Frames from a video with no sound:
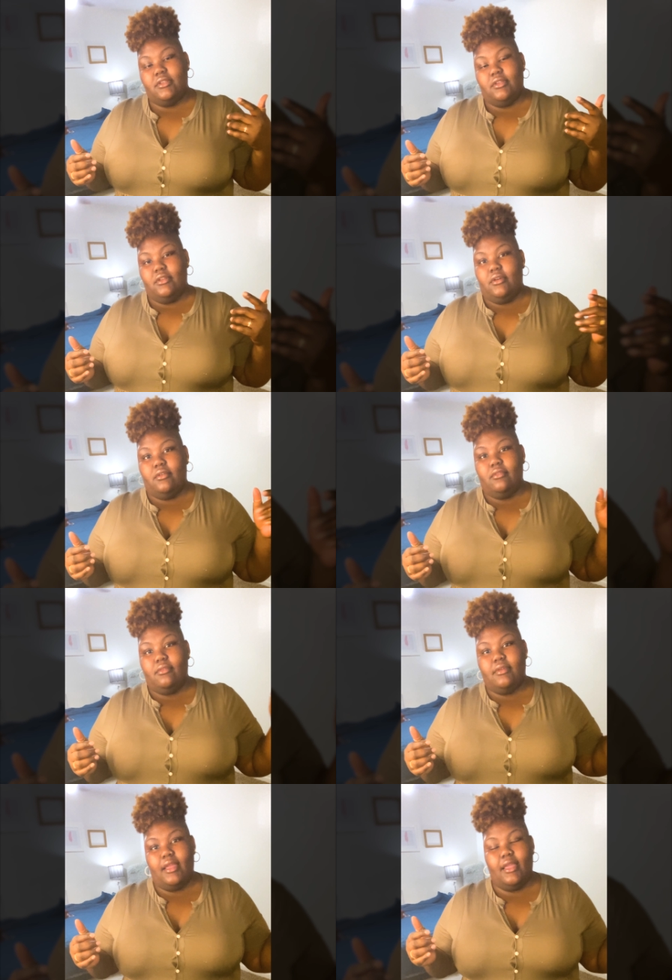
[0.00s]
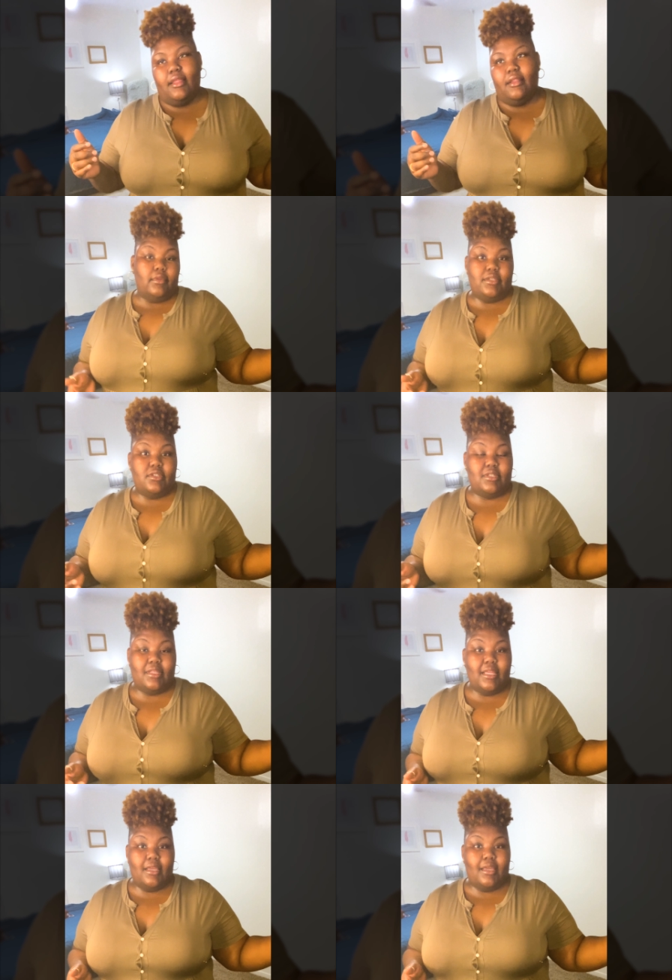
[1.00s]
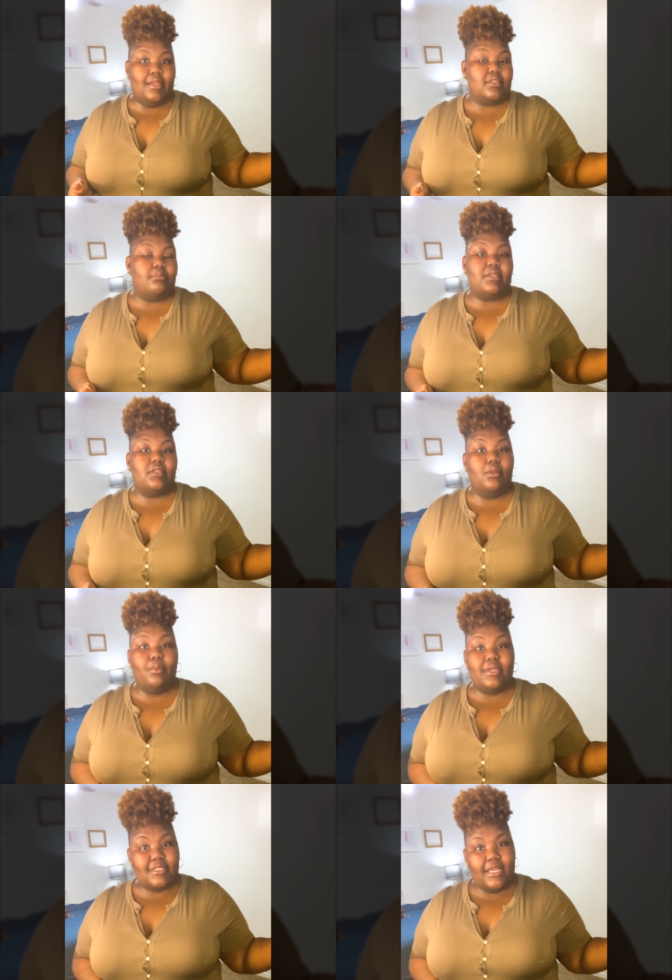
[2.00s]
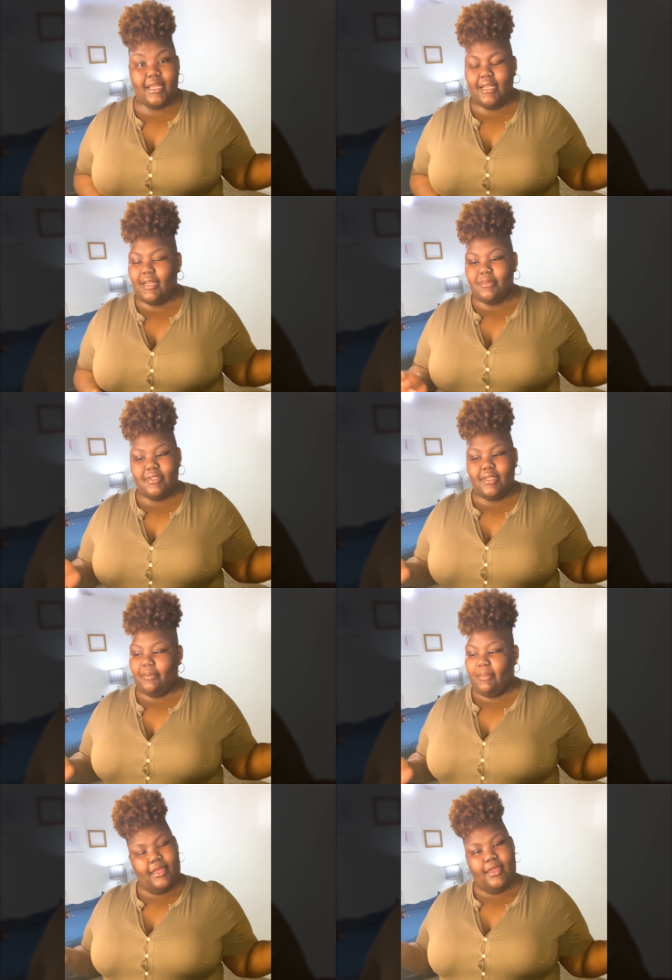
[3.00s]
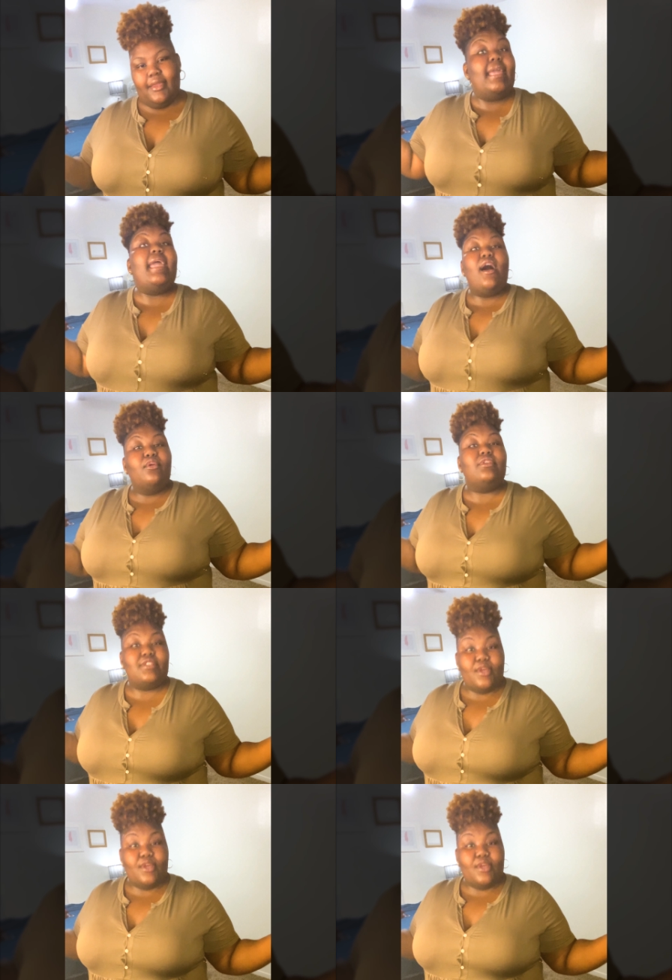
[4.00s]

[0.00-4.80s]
and that's just a thing. And that's basically what he said. And I'm just like, man, he held his